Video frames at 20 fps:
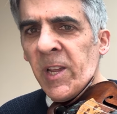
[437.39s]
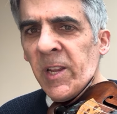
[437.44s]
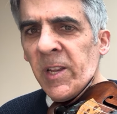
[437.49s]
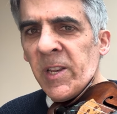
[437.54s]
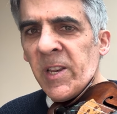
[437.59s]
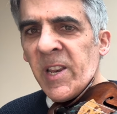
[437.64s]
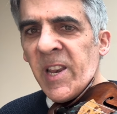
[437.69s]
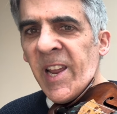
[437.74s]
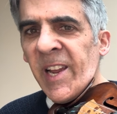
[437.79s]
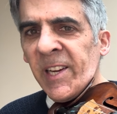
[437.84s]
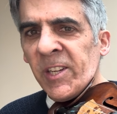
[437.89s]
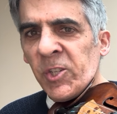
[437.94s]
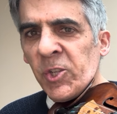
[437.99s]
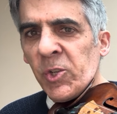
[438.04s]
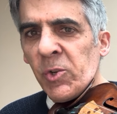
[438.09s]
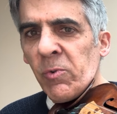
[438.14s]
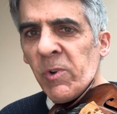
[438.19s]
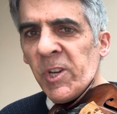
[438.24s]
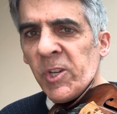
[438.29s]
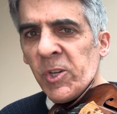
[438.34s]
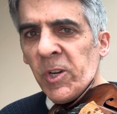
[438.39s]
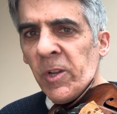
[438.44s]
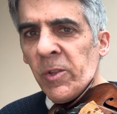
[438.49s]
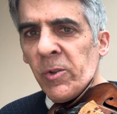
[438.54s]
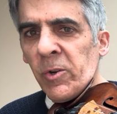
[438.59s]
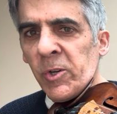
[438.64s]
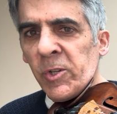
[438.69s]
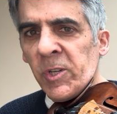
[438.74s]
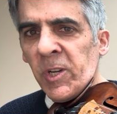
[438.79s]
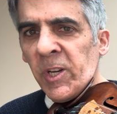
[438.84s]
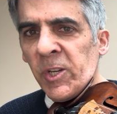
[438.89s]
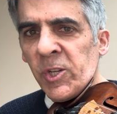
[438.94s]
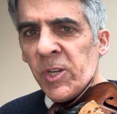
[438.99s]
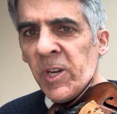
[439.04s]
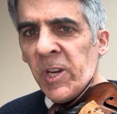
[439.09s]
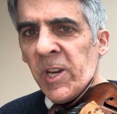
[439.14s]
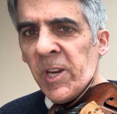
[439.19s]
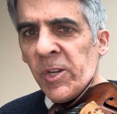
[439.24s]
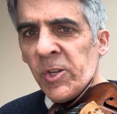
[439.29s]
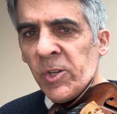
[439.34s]
next to each other,
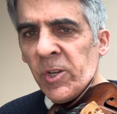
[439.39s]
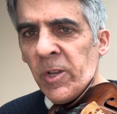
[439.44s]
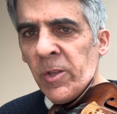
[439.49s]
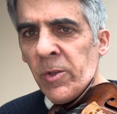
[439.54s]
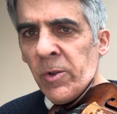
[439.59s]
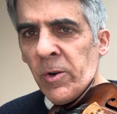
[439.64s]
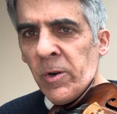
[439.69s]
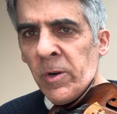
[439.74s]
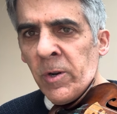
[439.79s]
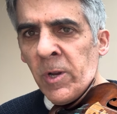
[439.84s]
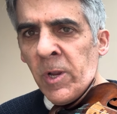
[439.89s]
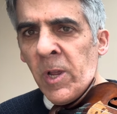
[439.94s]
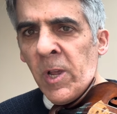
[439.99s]
touching each other.